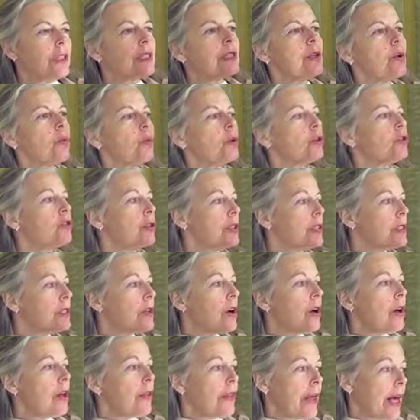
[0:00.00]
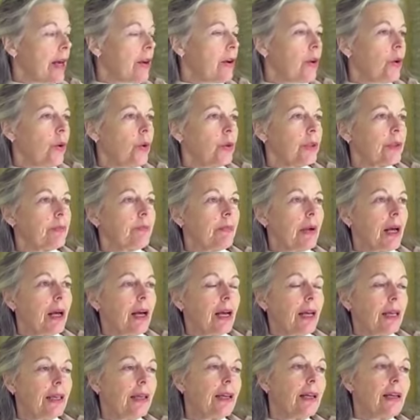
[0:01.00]
So we'll just call that old
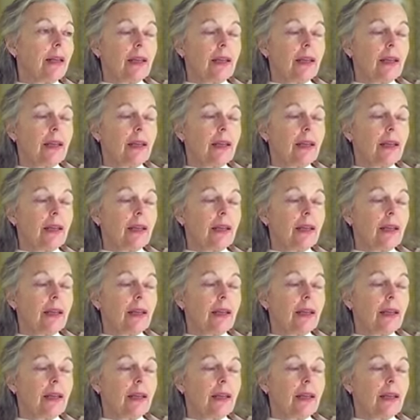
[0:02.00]
mind.